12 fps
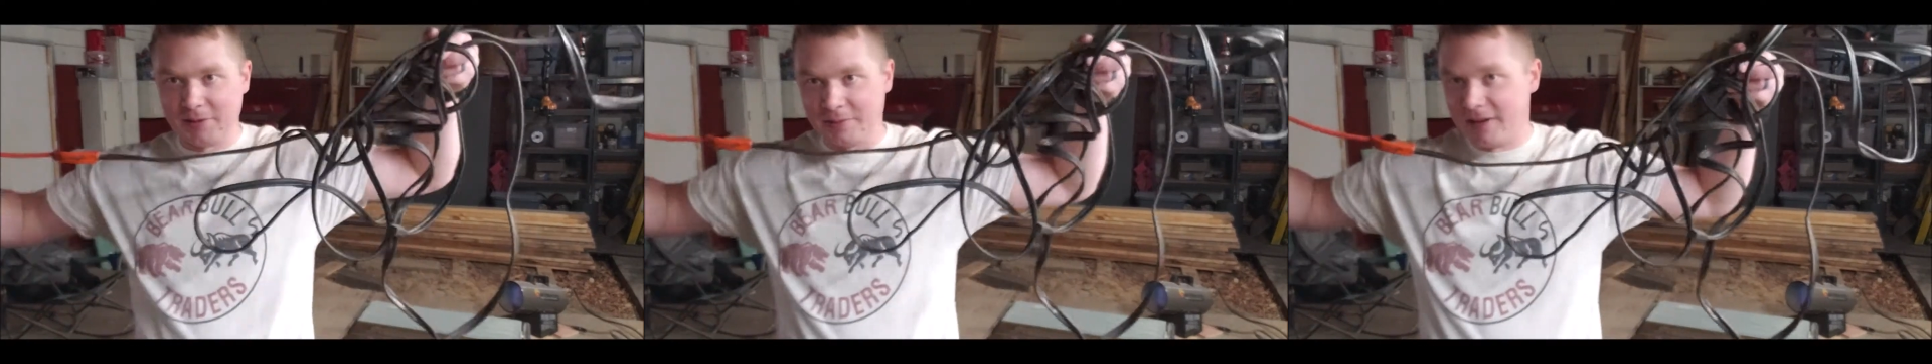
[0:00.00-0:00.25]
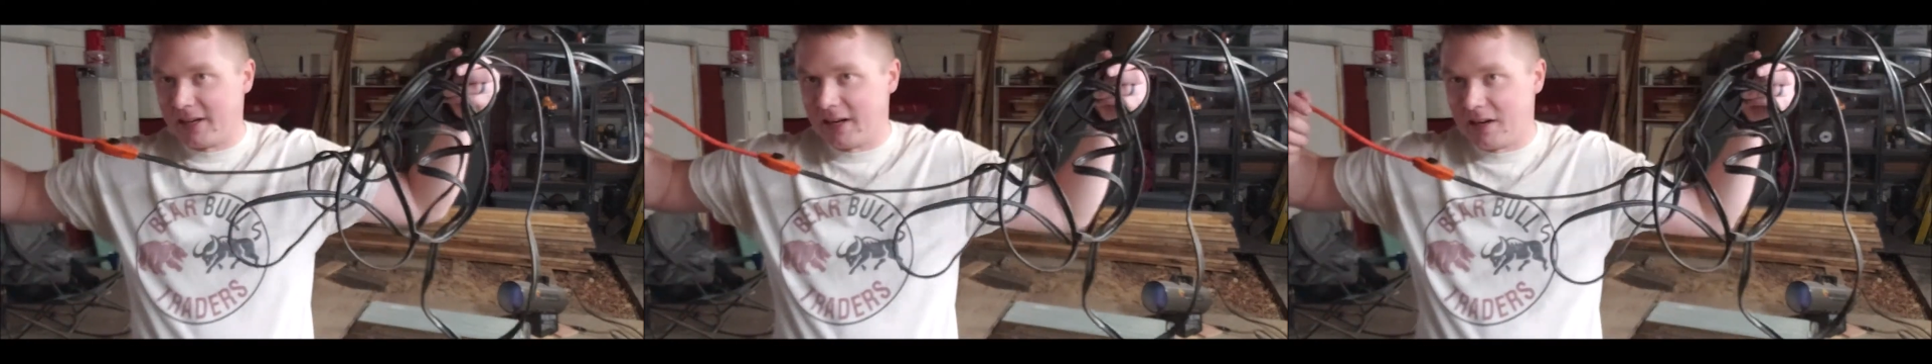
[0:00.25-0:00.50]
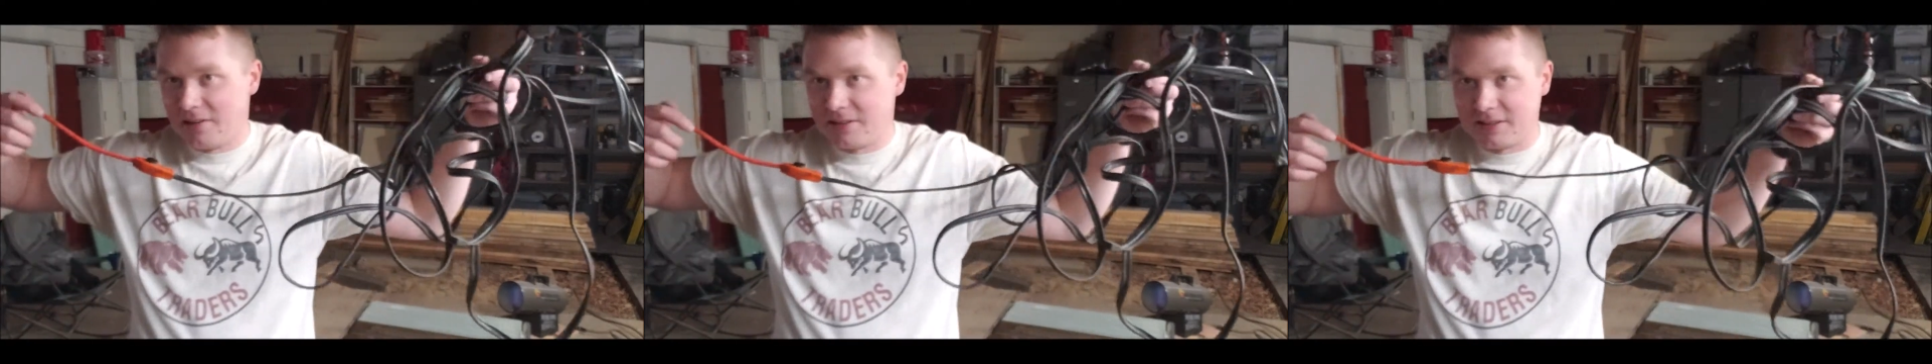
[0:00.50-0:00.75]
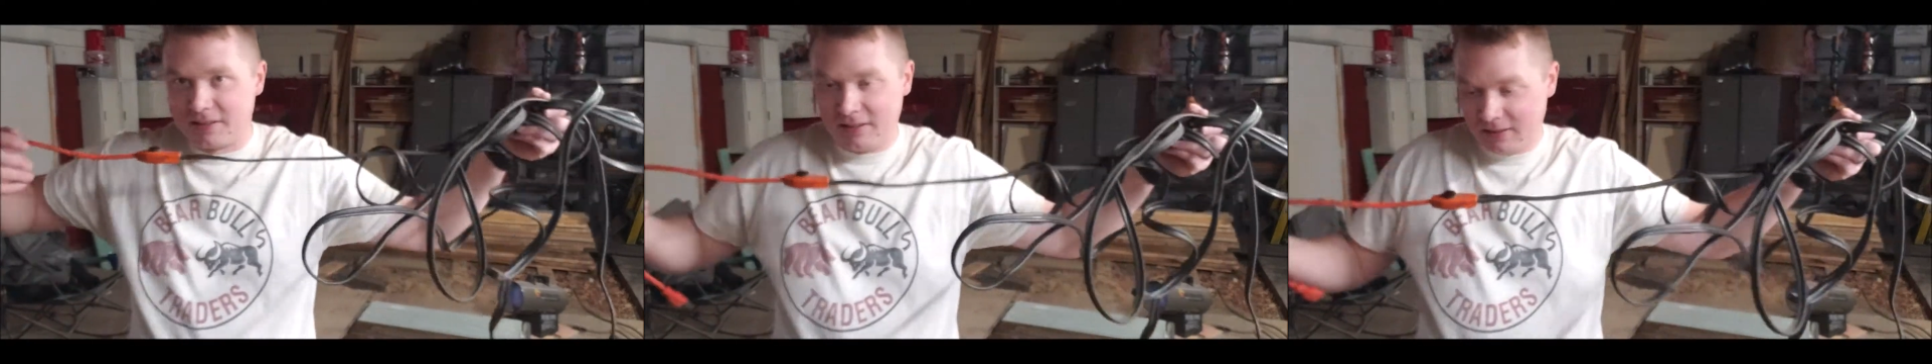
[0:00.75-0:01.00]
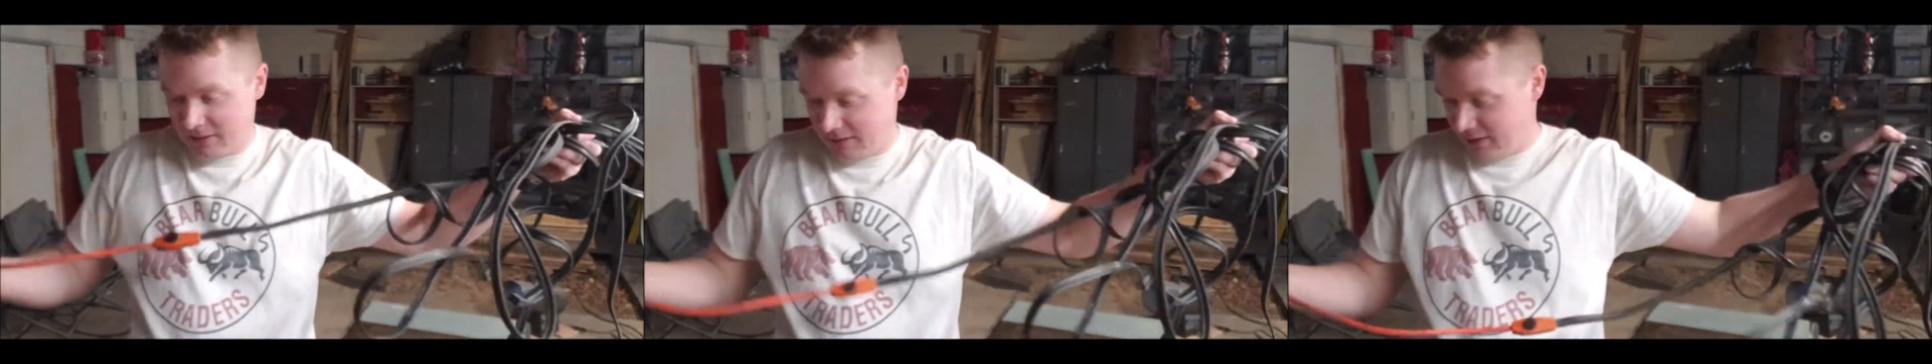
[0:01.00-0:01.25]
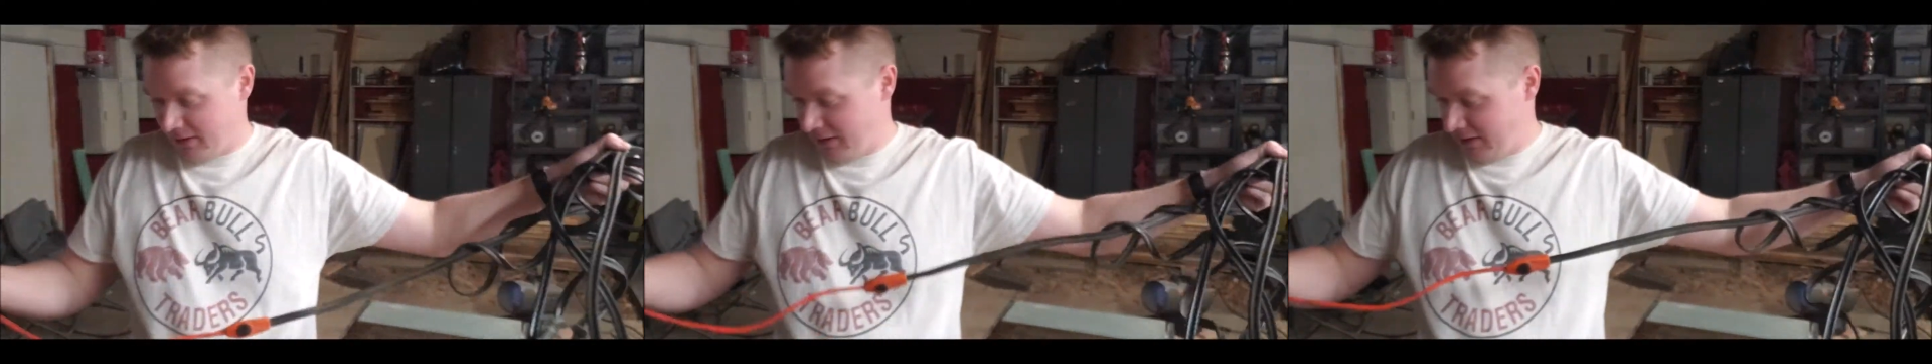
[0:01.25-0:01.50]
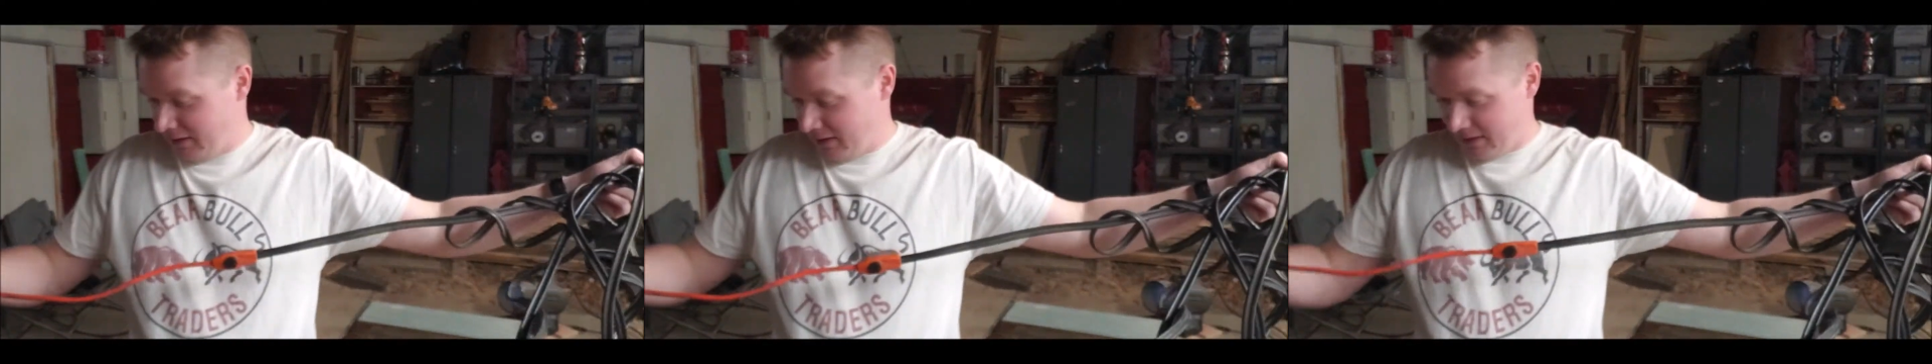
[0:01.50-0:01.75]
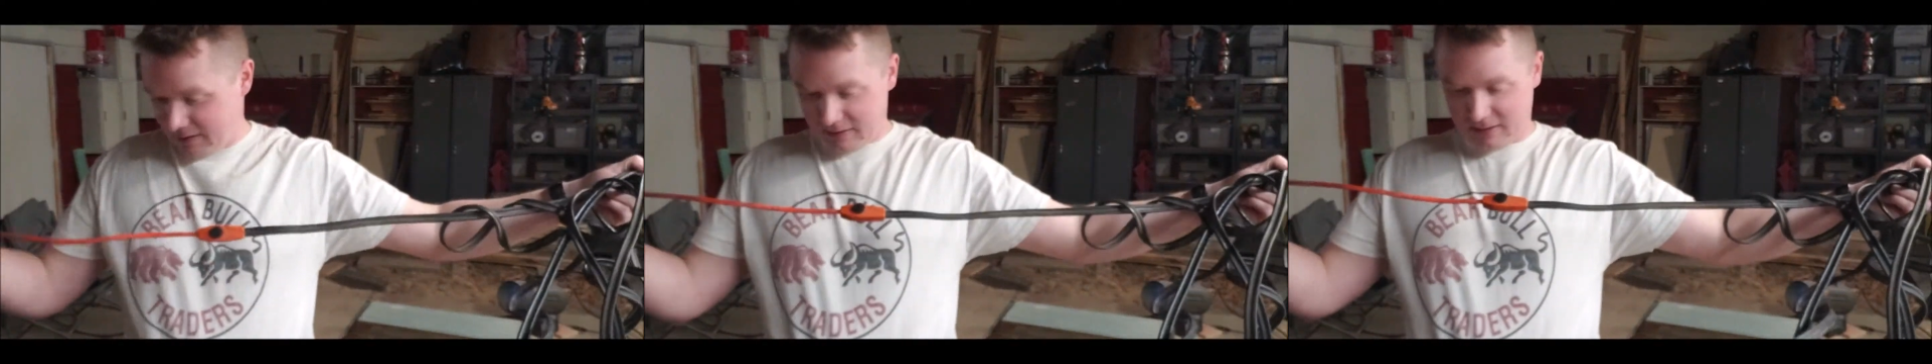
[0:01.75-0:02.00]
with my house.
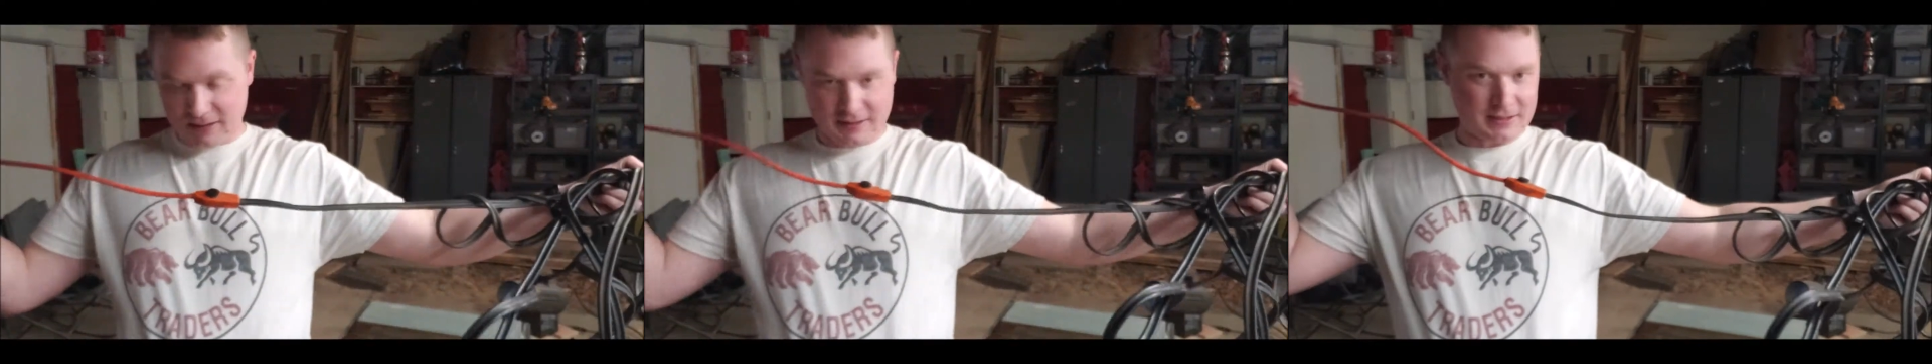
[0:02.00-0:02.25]
I